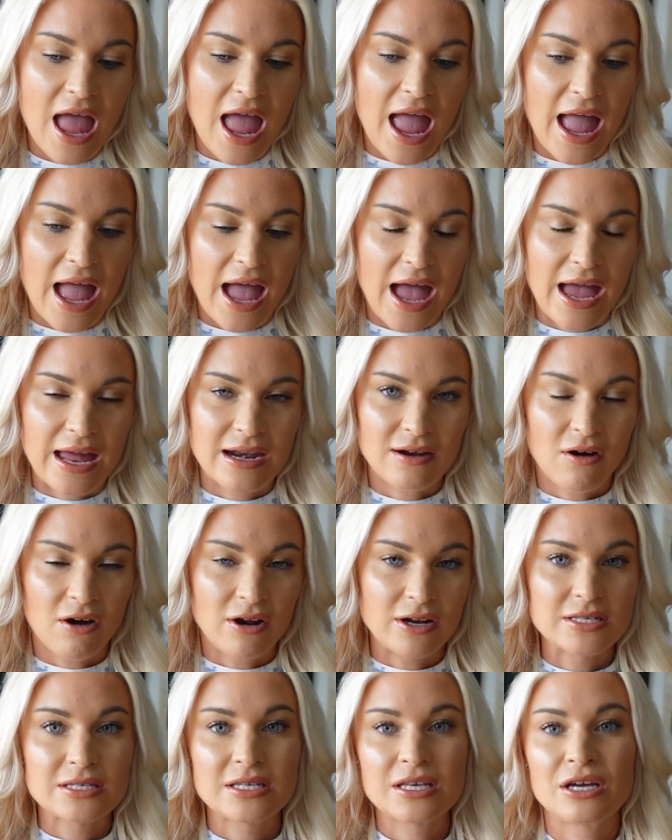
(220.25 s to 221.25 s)
And
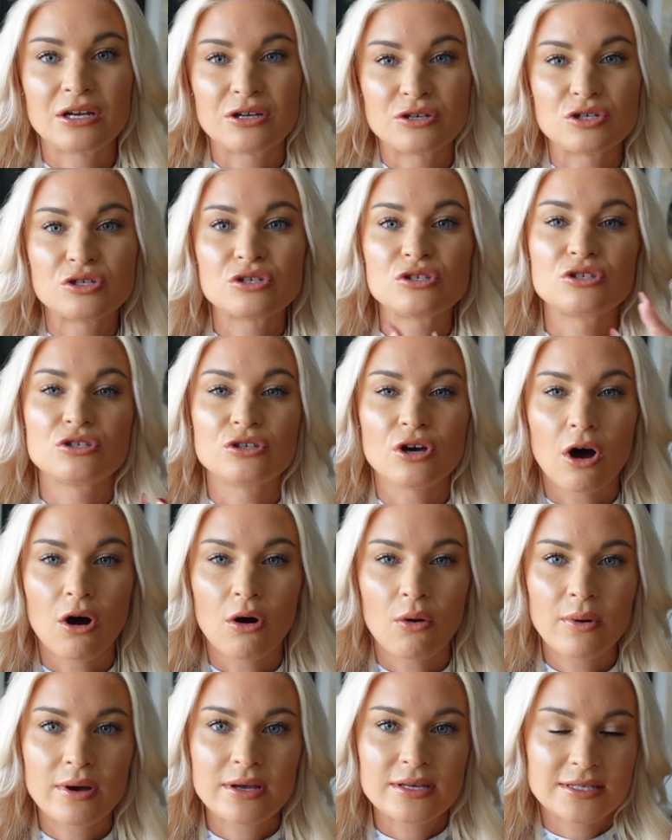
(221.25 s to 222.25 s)
honestly, it is
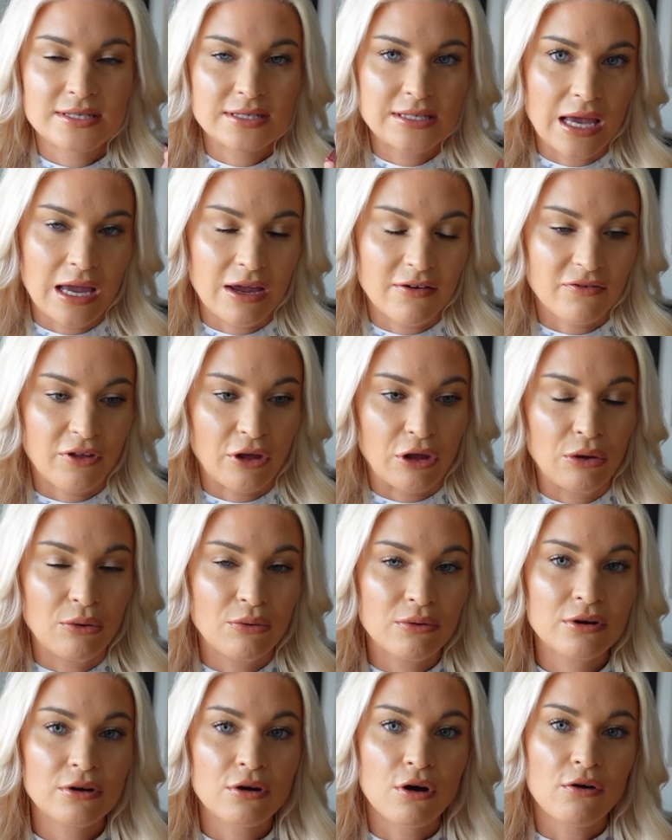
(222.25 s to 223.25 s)
so safe. Like you
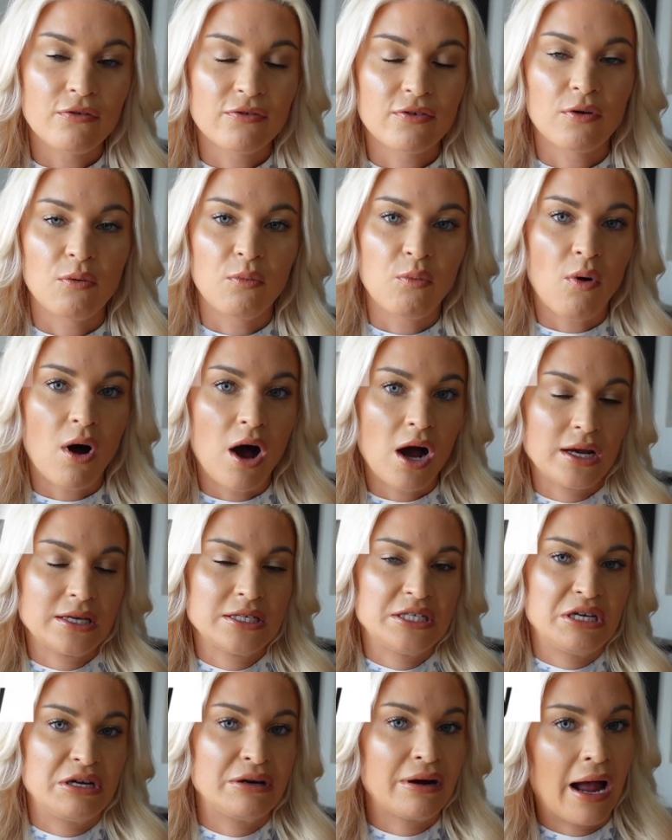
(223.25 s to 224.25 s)
can go for
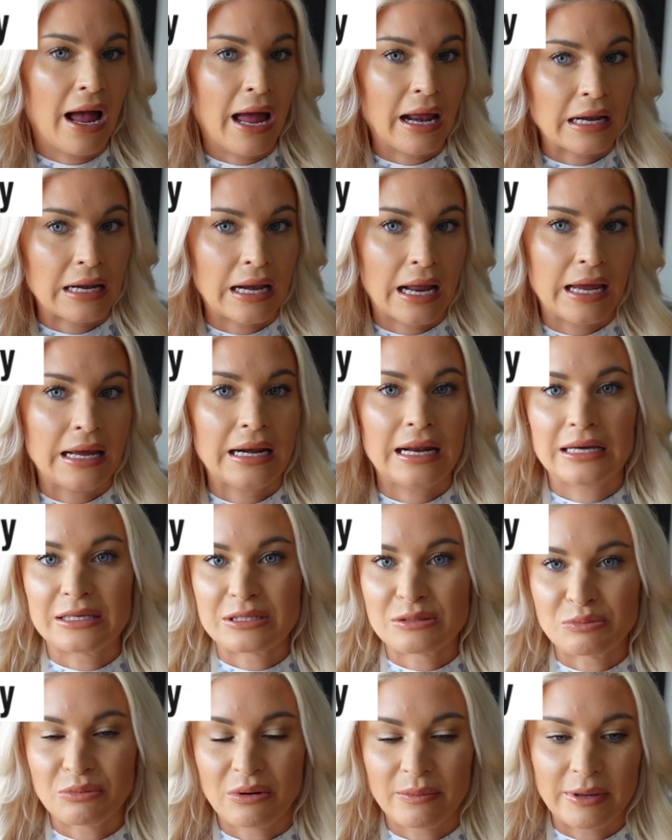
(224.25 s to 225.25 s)
walks here at night
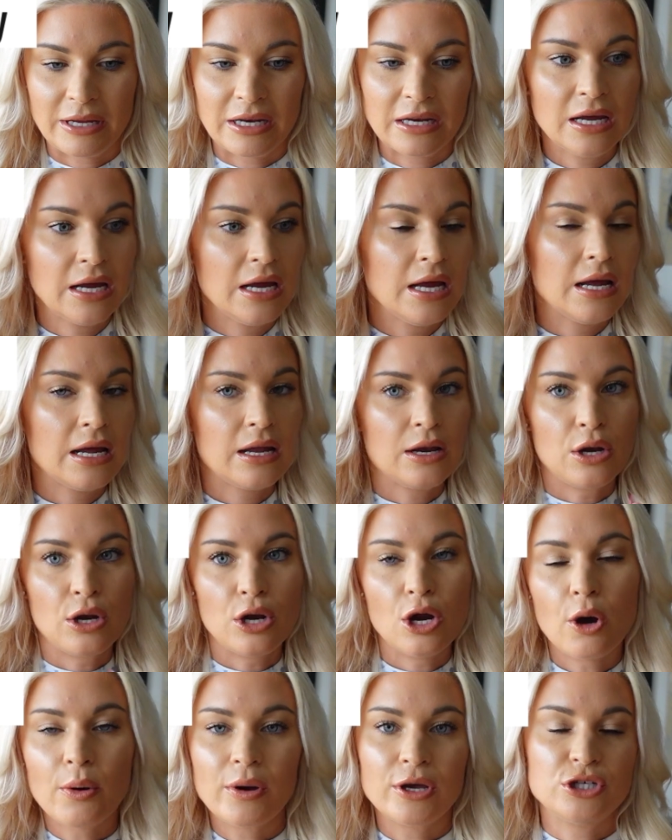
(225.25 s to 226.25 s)
as a woman,
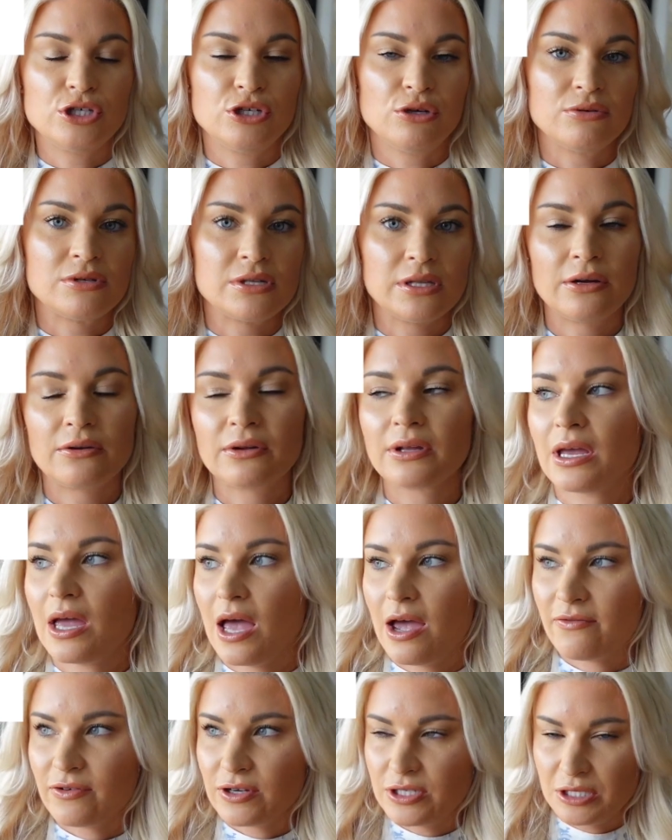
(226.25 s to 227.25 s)
no issues. Literally
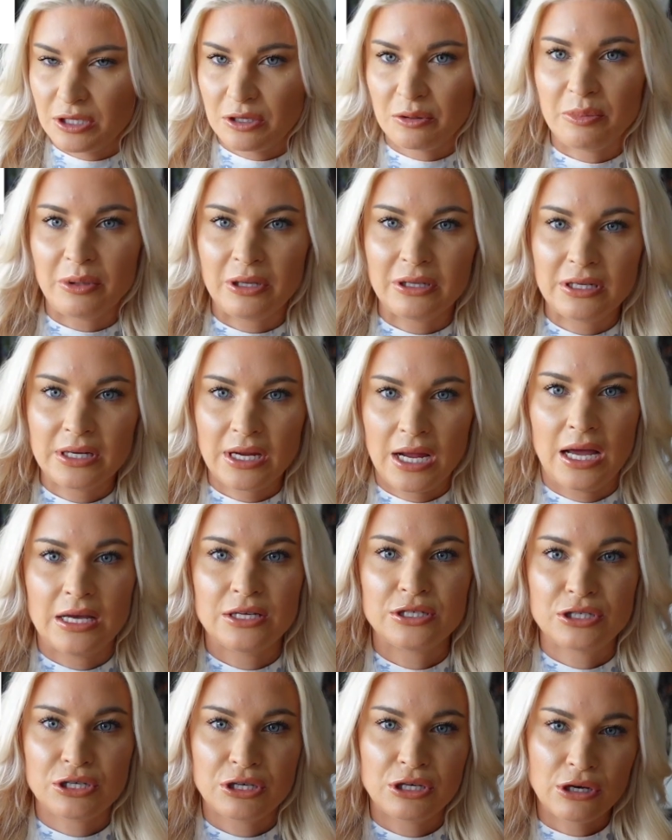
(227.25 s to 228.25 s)
every single building
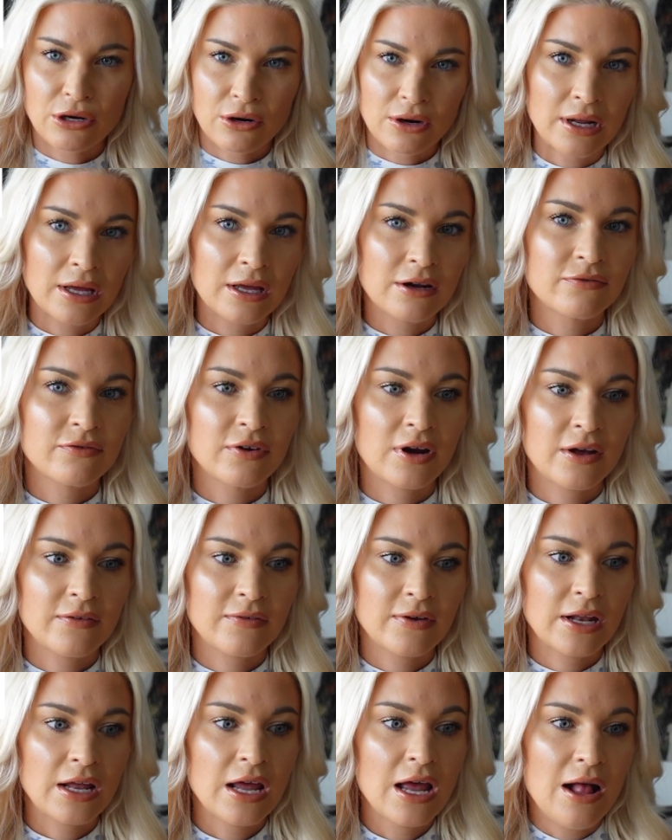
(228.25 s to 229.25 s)
has security in front
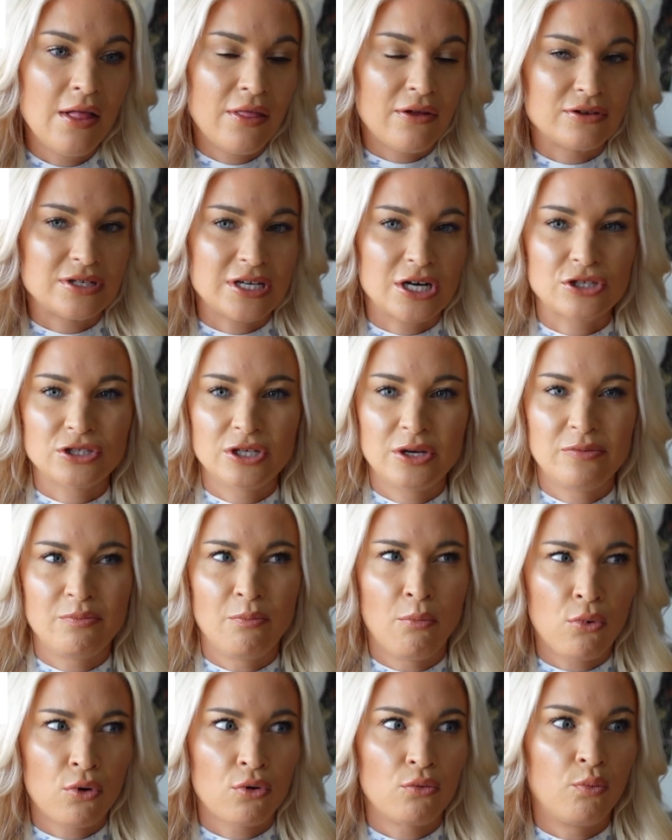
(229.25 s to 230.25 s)
of it. There's actually
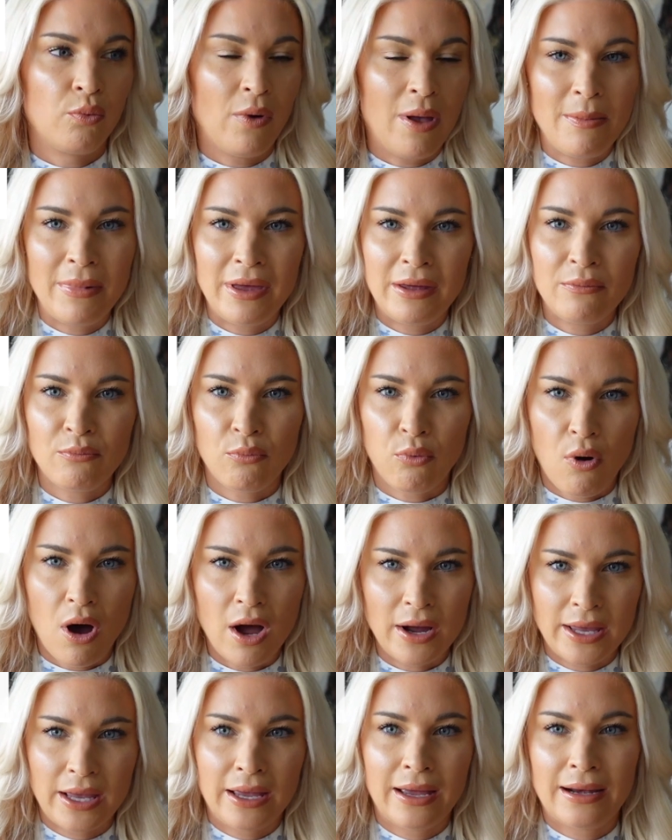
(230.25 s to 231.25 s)
more women
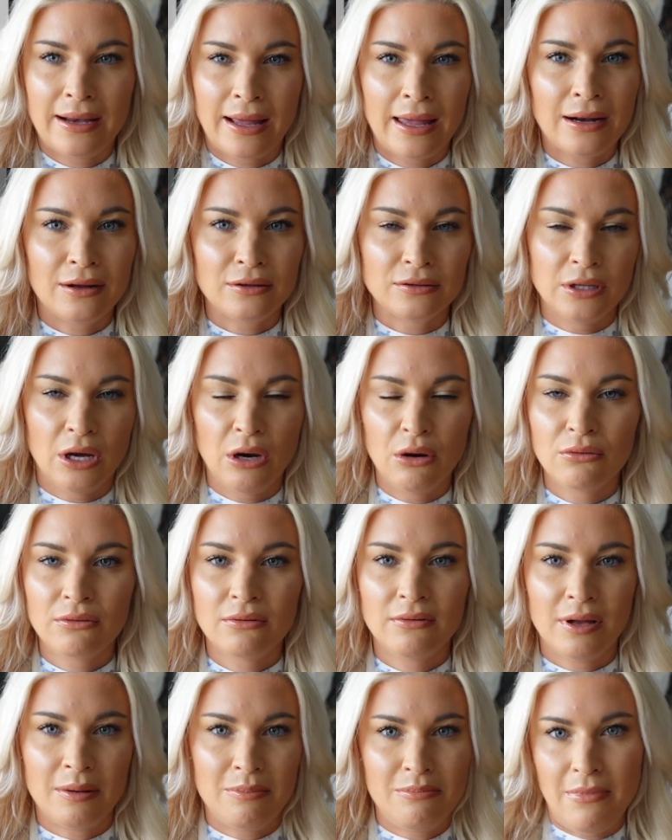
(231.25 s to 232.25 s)
walking at night
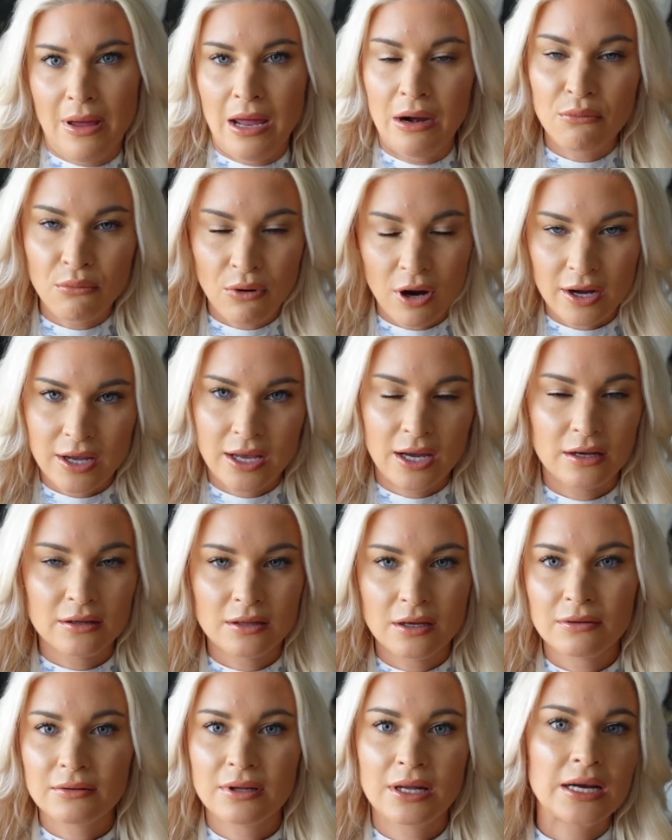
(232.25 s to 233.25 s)
alone than men walking
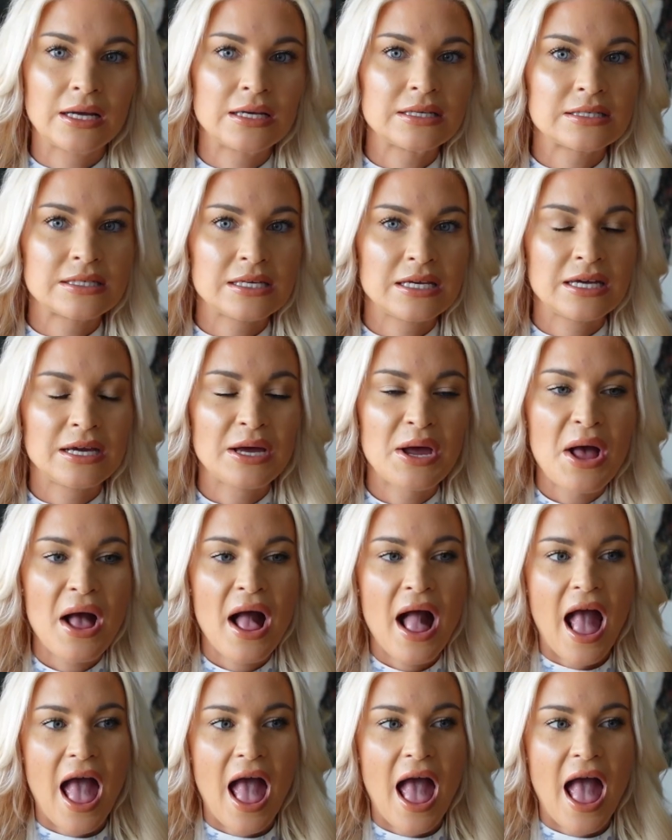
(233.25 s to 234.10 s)
alone that I see.